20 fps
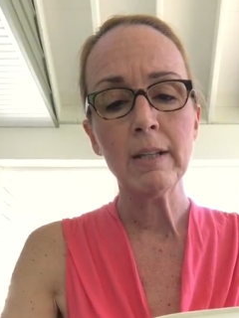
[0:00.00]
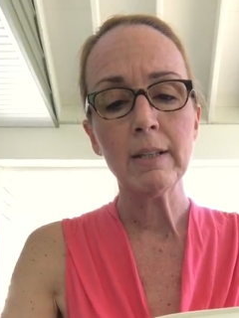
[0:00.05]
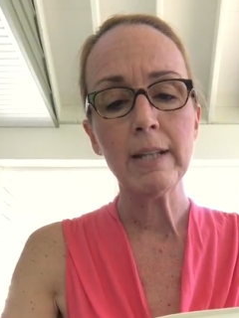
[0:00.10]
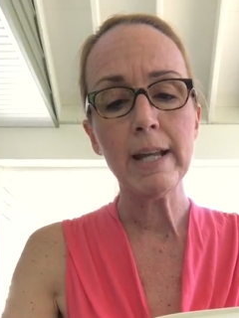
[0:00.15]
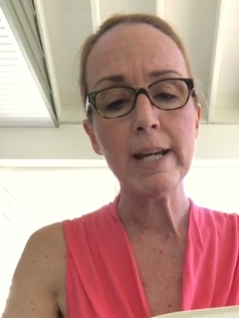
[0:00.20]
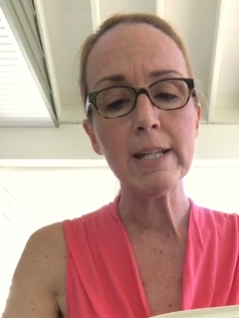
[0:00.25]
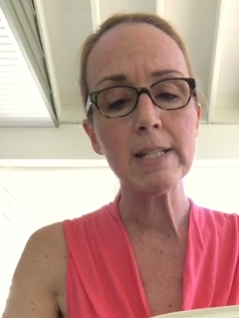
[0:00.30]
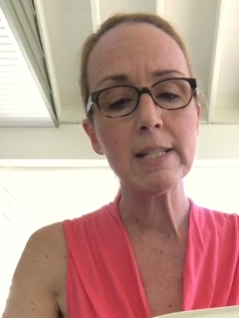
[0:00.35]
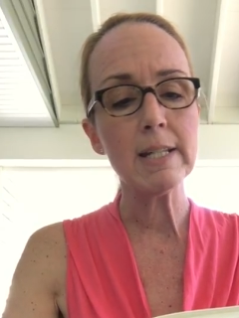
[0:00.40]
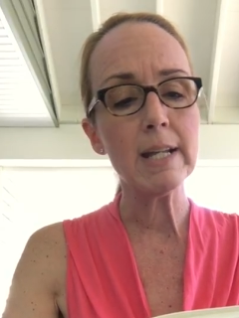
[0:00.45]

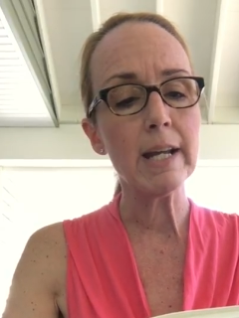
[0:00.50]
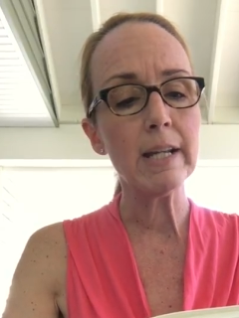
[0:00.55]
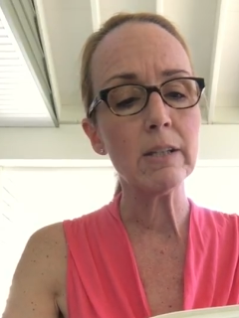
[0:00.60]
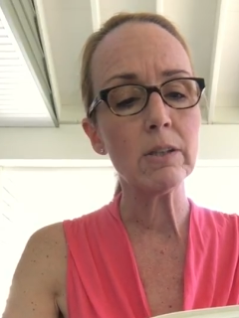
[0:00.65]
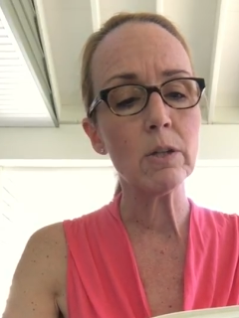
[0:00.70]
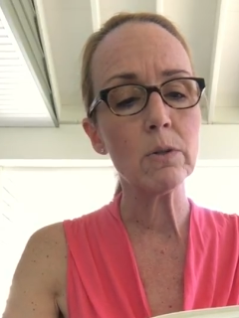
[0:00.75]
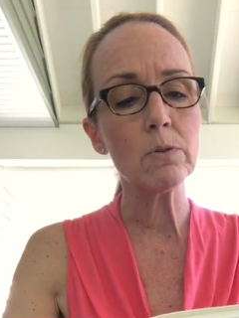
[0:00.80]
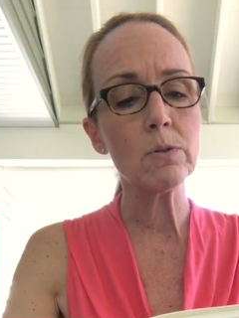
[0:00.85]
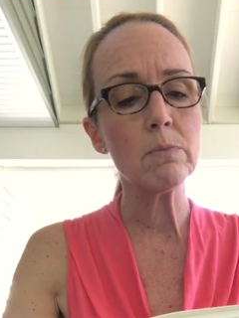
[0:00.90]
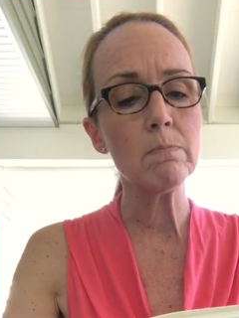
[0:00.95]
Last
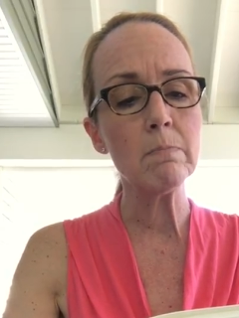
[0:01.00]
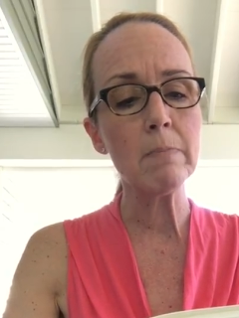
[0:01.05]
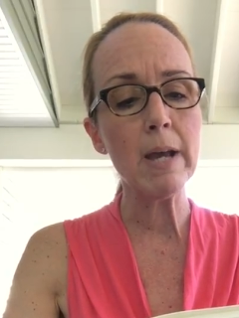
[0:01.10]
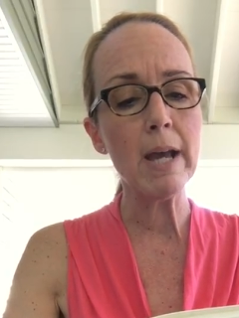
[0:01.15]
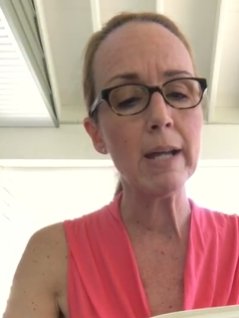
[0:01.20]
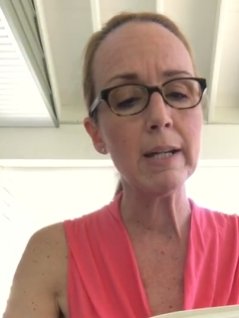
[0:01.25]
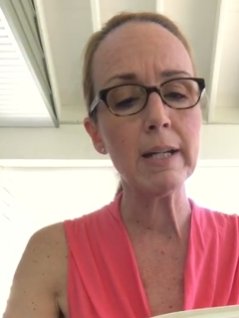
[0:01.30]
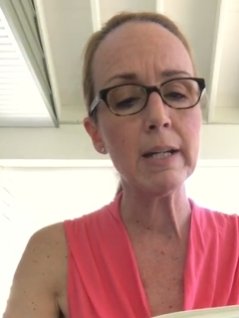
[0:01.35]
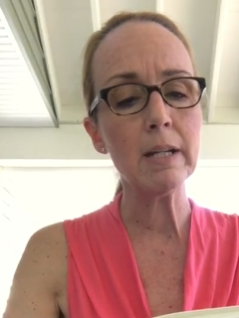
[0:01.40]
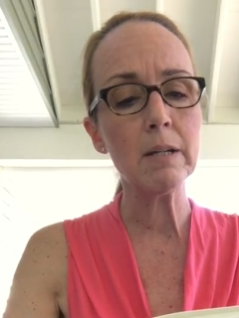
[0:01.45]
night, those
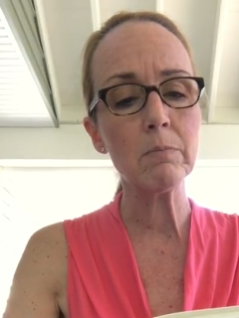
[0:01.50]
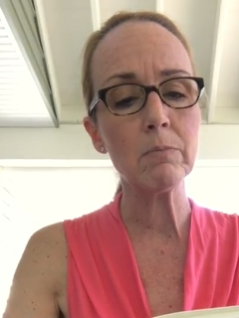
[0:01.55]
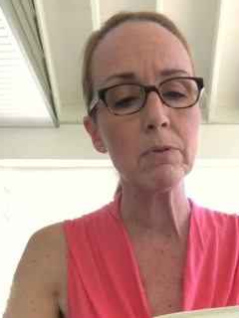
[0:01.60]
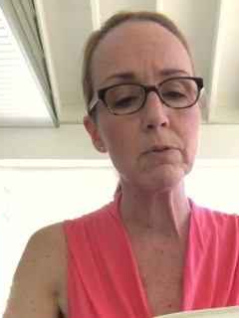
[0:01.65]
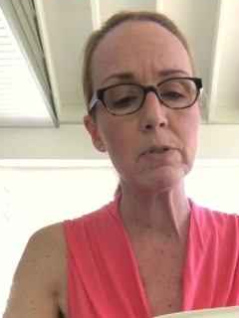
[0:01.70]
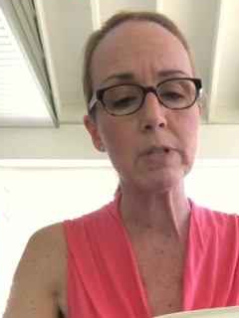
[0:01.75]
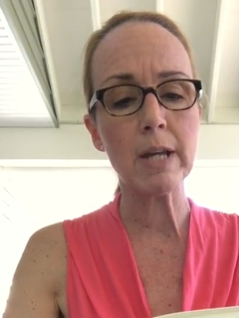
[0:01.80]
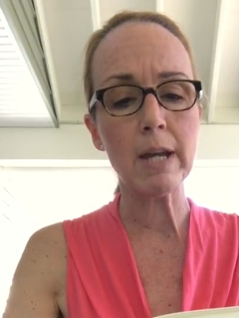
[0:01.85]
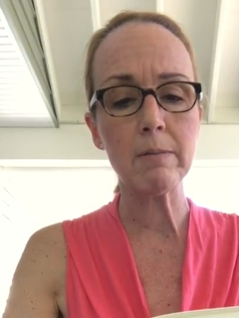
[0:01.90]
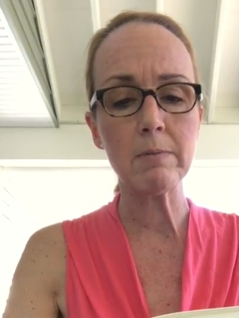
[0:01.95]
man-eating
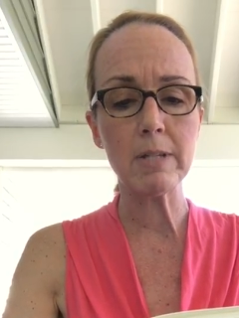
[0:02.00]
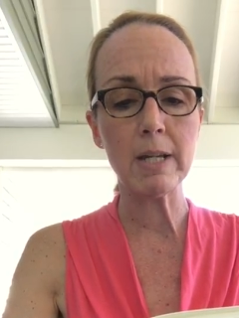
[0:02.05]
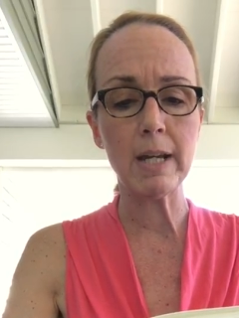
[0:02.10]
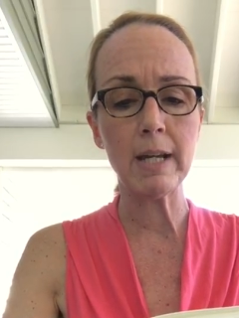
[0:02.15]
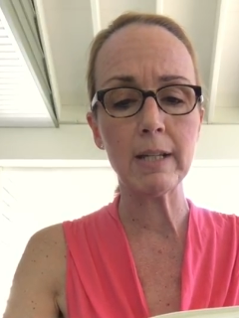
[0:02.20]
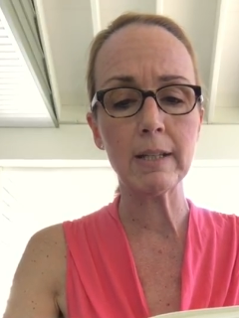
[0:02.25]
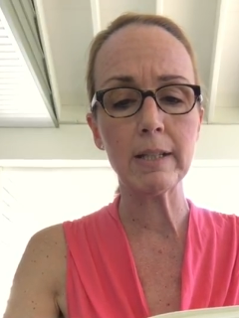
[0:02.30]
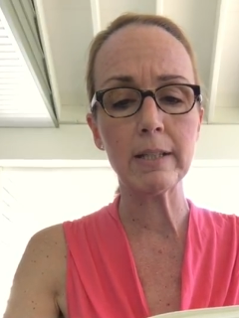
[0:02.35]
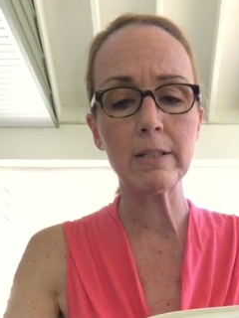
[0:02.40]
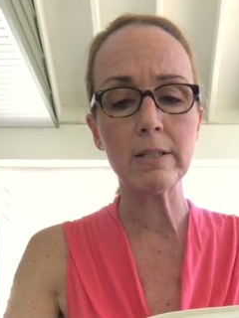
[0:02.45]
brutes came to
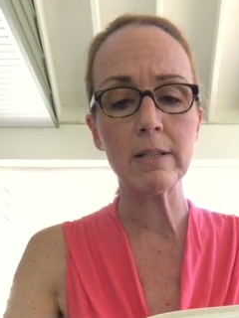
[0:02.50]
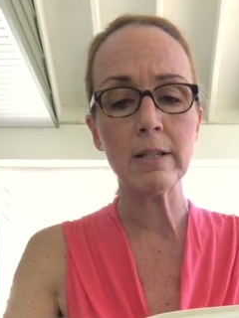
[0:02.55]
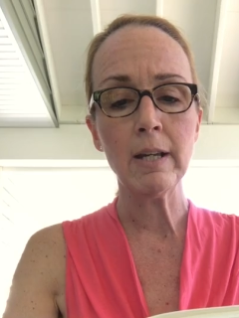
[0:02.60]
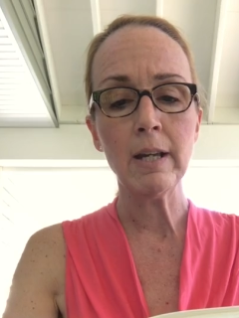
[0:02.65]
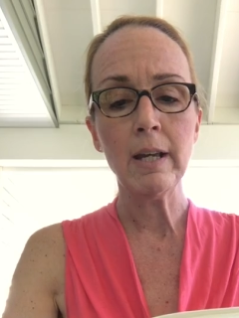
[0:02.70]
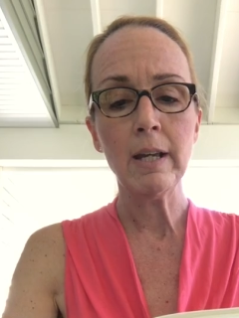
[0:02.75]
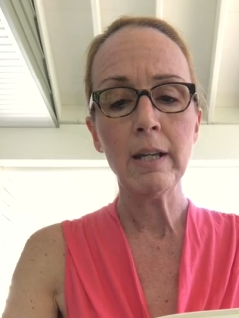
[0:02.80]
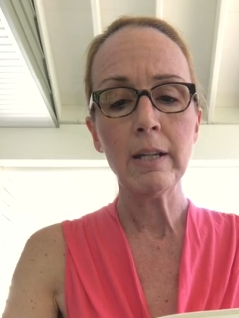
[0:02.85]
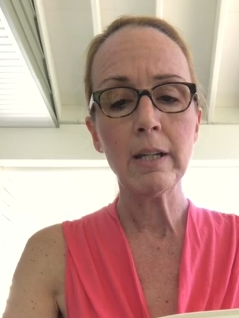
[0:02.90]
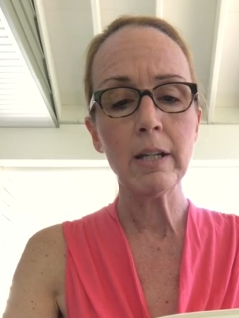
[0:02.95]
England.
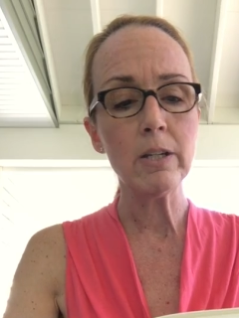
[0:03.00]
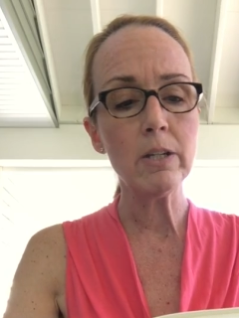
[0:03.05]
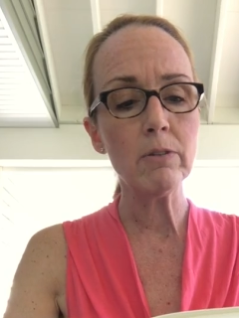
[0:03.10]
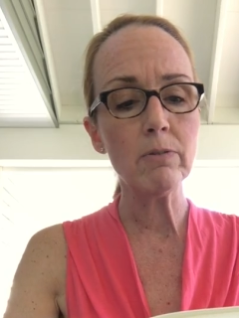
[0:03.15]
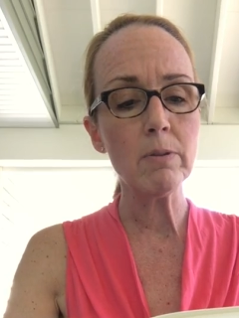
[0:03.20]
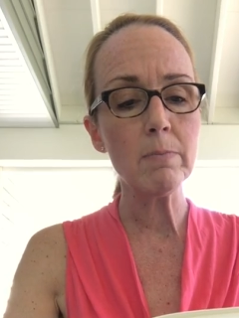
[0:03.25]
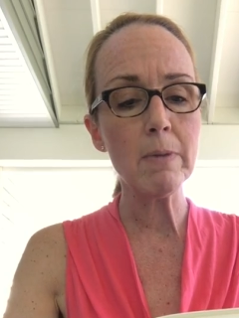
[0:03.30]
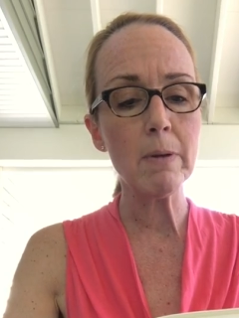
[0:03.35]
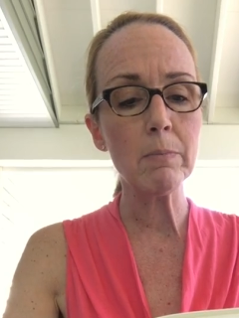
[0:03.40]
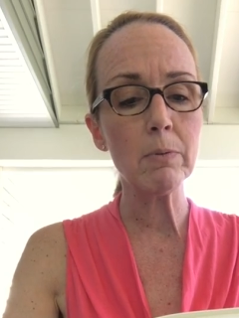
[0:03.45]
Can you
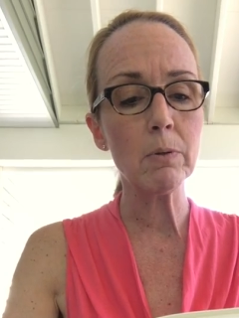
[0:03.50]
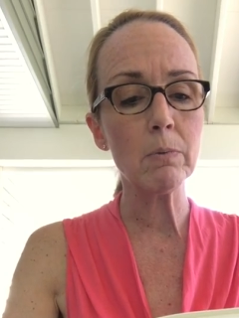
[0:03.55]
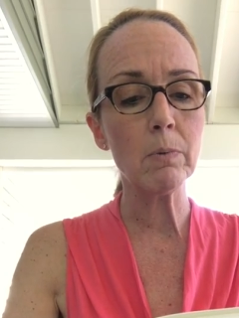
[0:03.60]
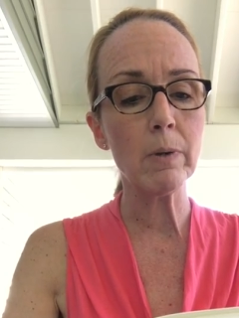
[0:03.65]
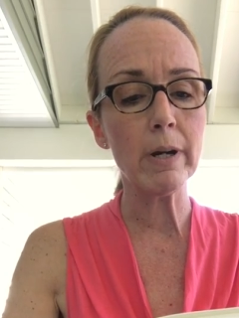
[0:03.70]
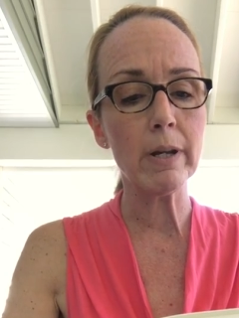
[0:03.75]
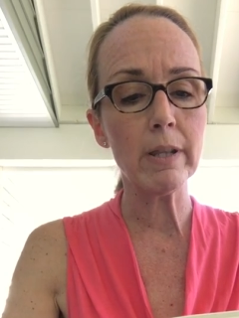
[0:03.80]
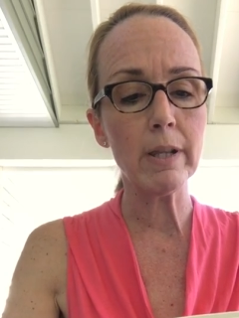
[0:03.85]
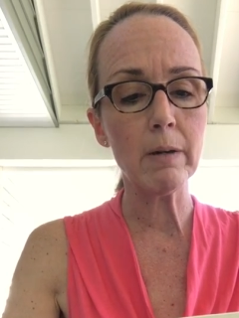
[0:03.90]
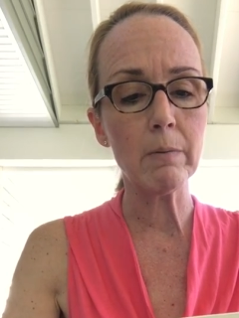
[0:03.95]
remember
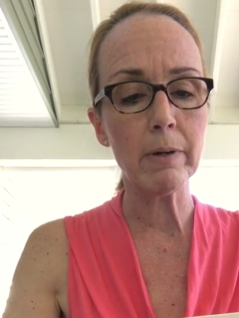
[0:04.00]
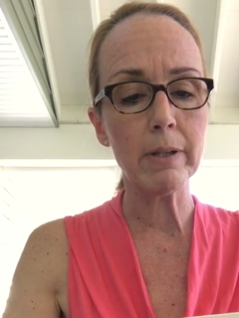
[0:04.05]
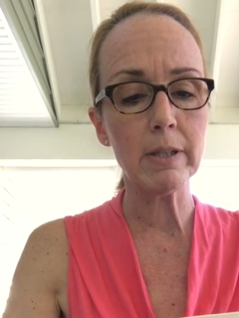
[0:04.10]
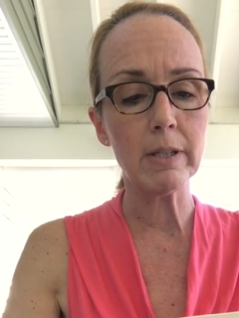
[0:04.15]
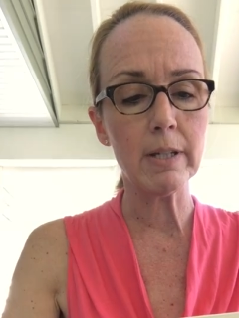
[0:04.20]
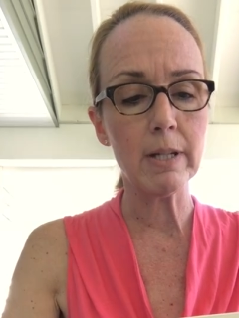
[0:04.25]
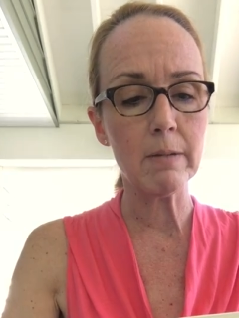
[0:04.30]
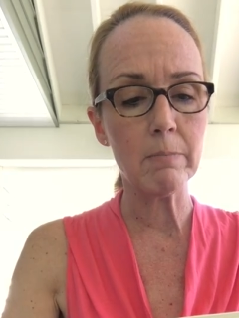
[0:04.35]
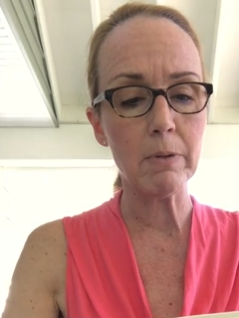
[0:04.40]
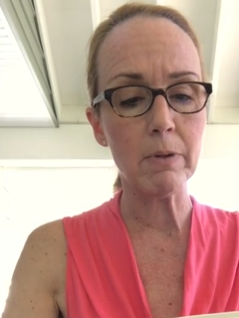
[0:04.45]
where they went
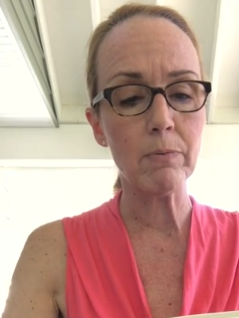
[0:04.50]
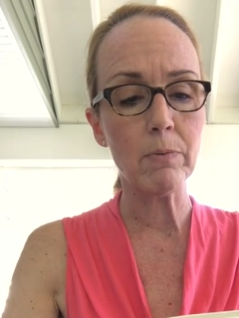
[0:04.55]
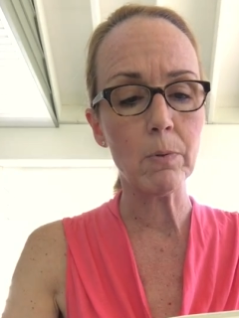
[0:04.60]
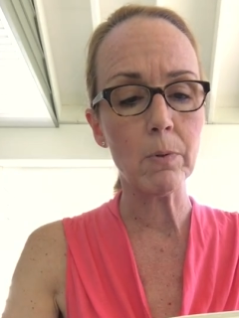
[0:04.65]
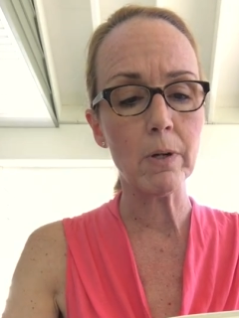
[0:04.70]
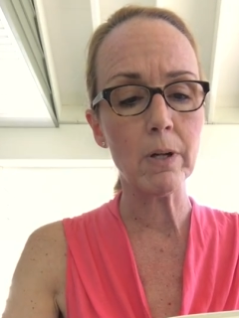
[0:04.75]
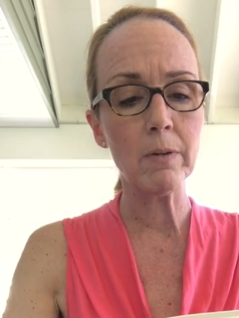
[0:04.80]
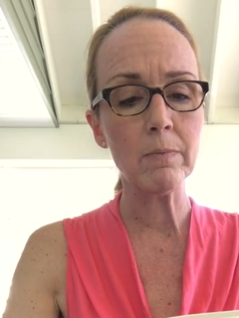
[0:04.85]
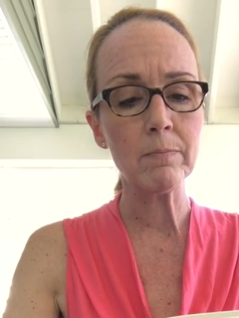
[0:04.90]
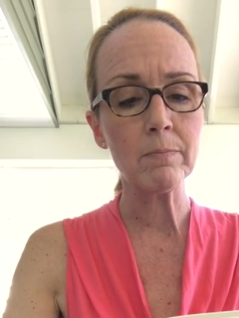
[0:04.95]
the night
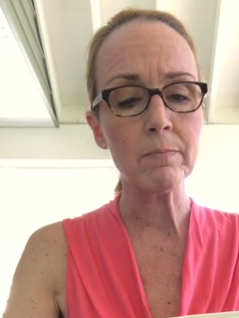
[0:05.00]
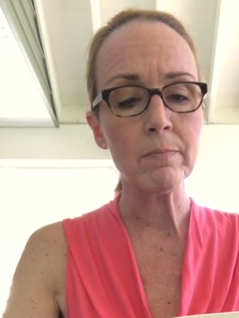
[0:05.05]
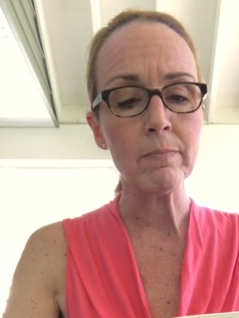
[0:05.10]
before?